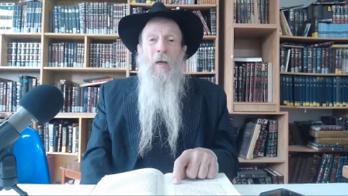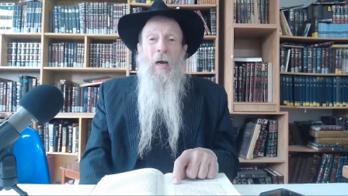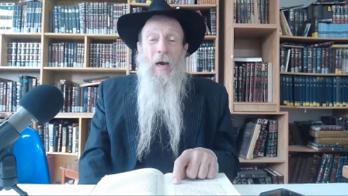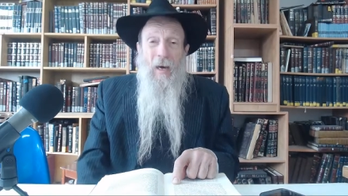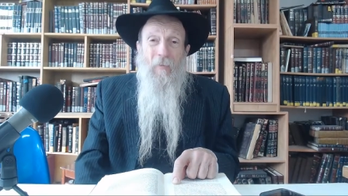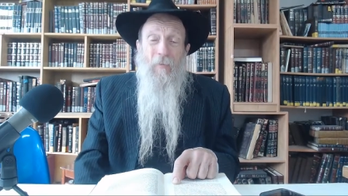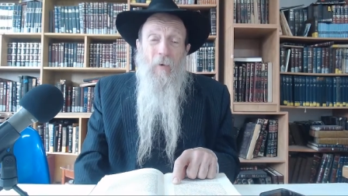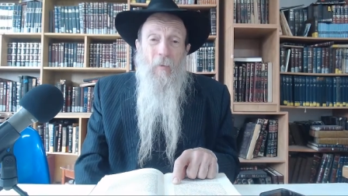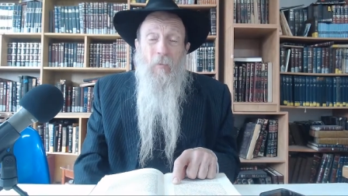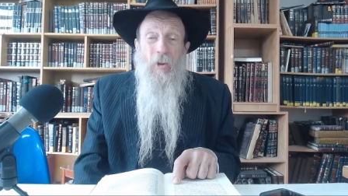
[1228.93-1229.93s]

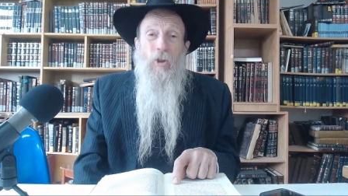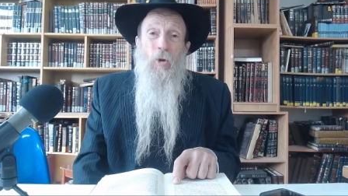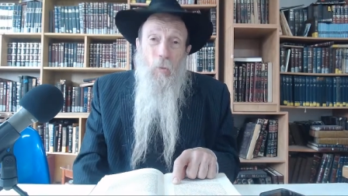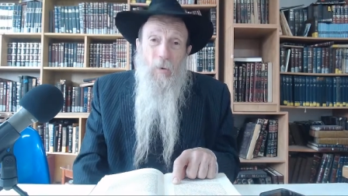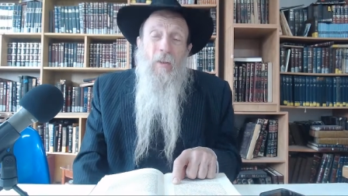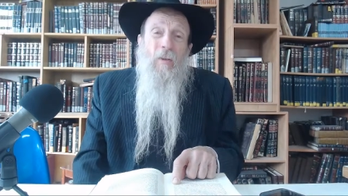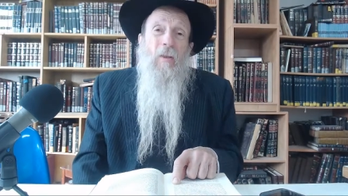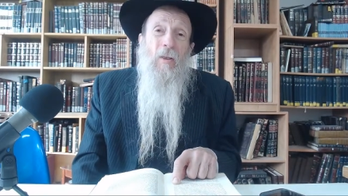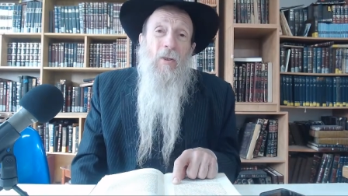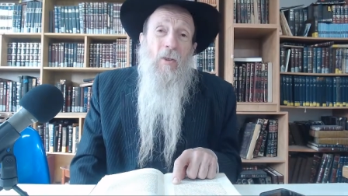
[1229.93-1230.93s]
Avram just tuned into
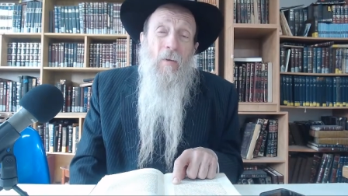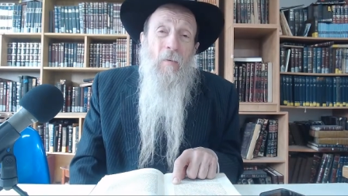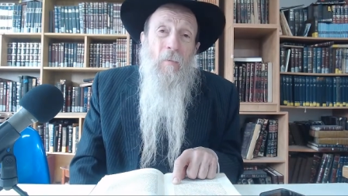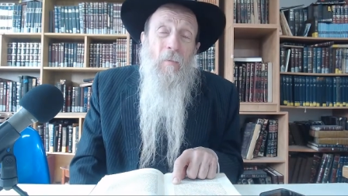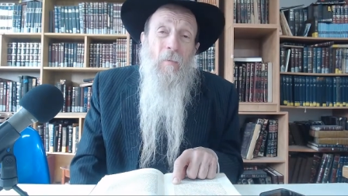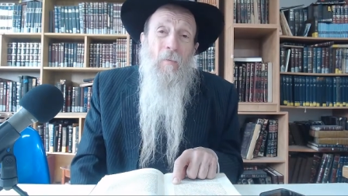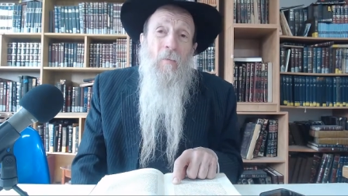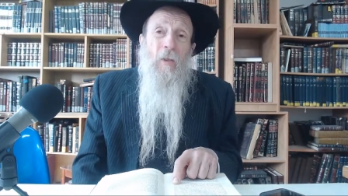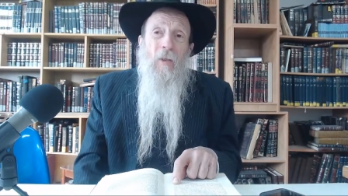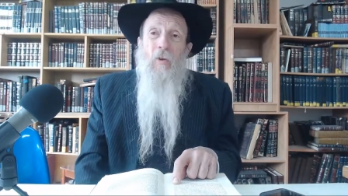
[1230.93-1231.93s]
this.
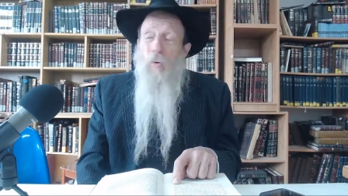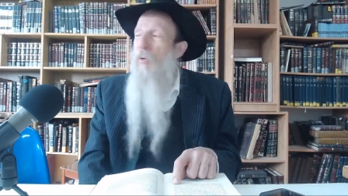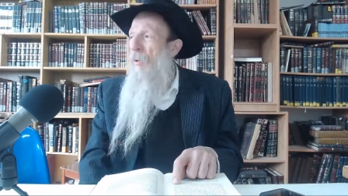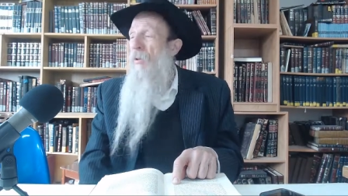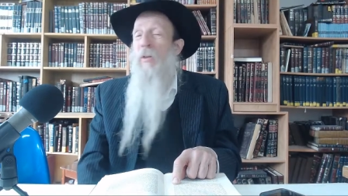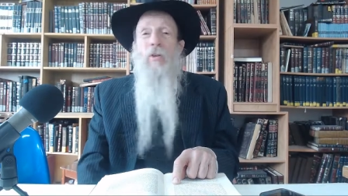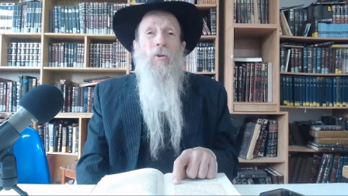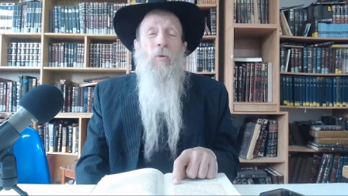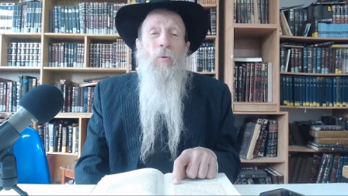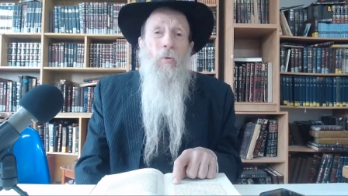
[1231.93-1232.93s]
He tuned into this
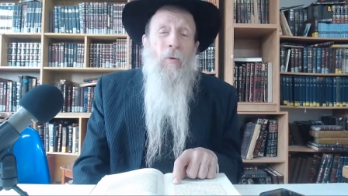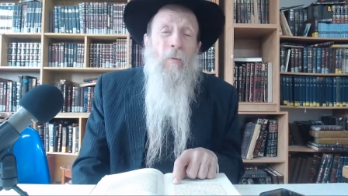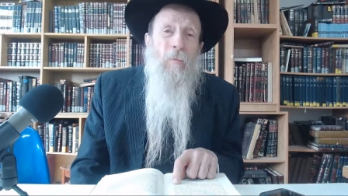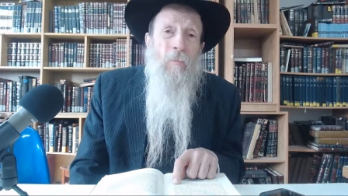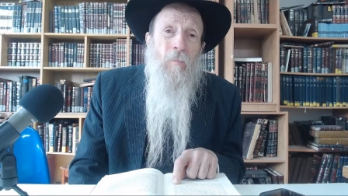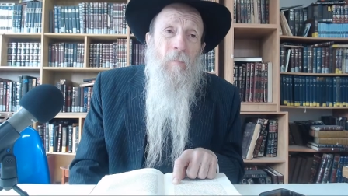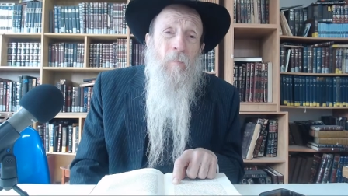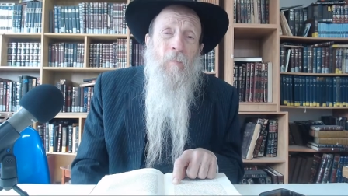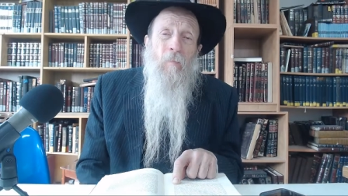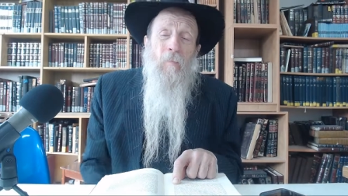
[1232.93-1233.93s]
truth.
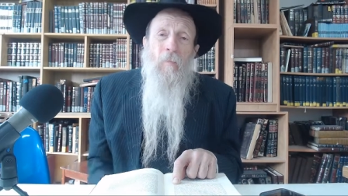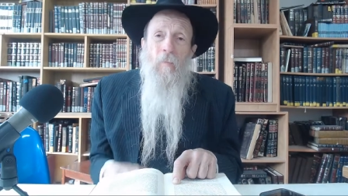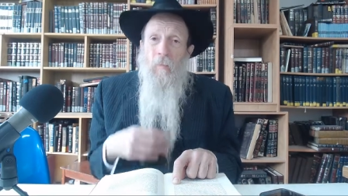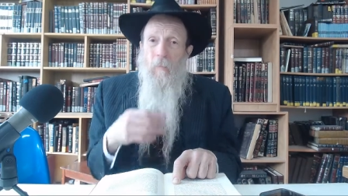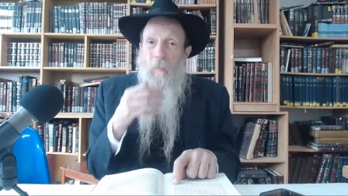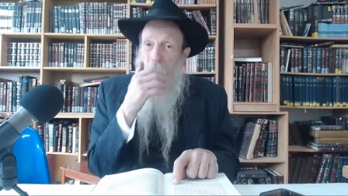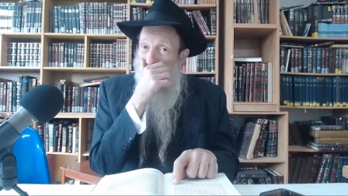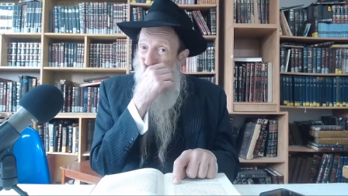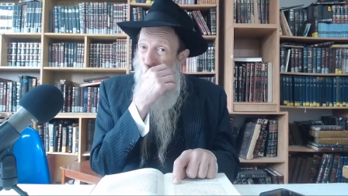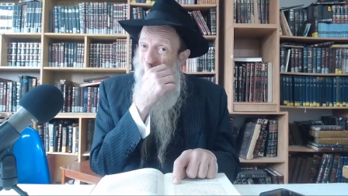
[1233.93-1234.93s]
Didn't learn
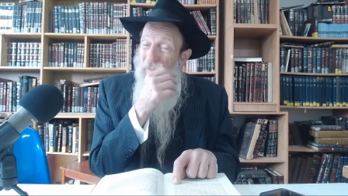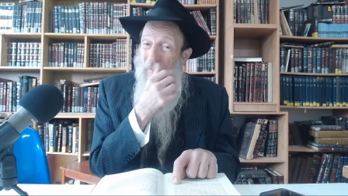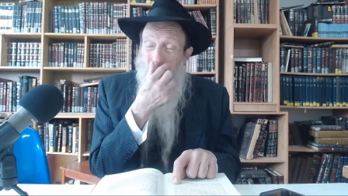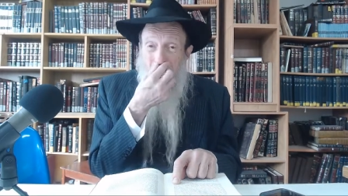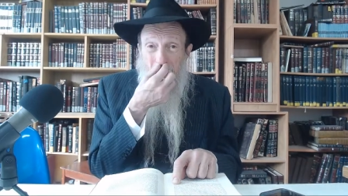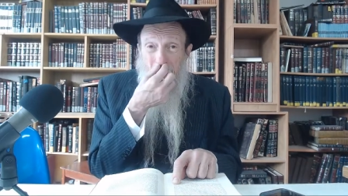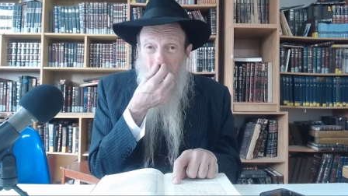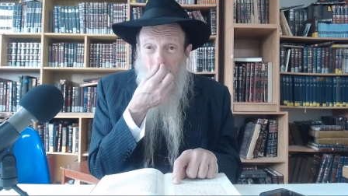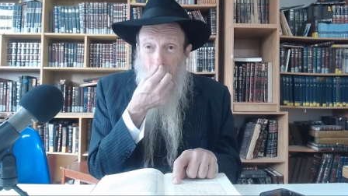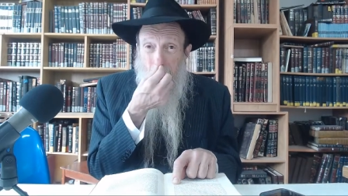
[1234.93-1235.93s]
it through tradition
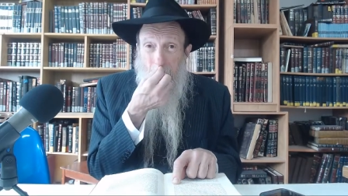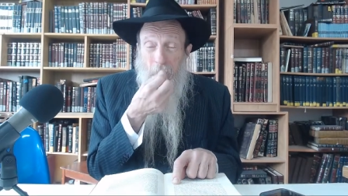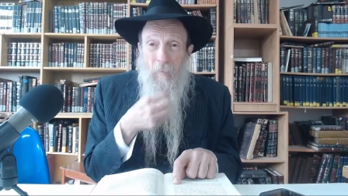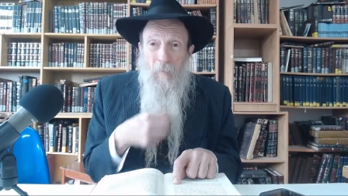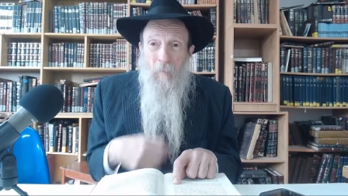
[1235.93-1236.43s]
from Shem?